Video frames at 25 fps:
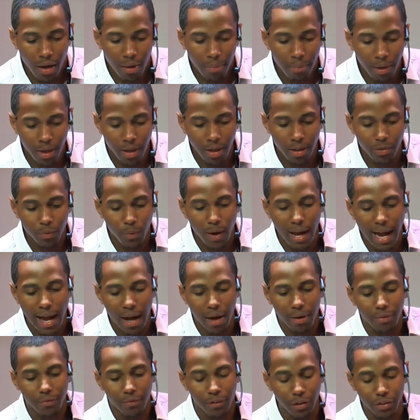because
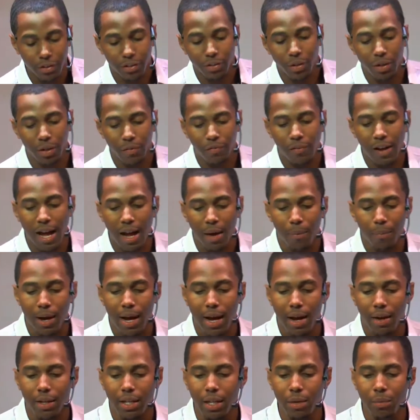while verse 35
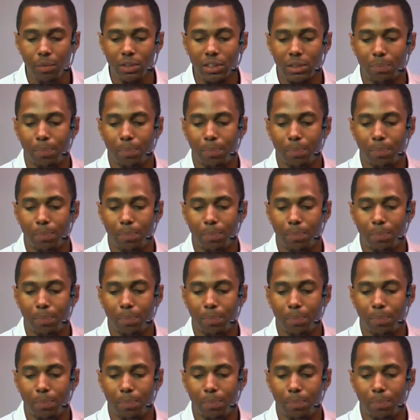while he was